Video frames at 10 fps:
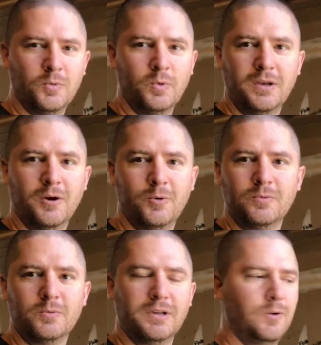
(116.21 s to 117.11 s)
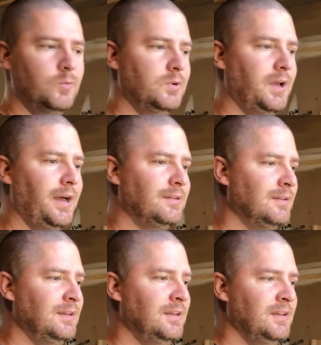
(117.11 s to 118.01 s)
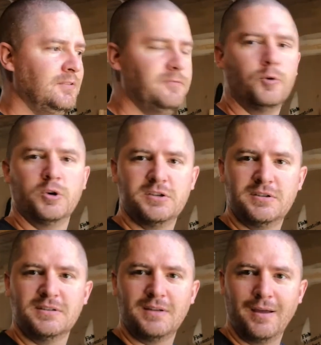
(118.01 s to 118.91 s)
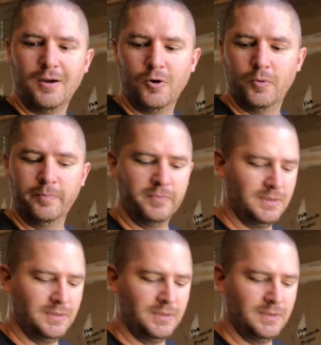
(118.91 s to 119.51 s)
we're not forced to stay home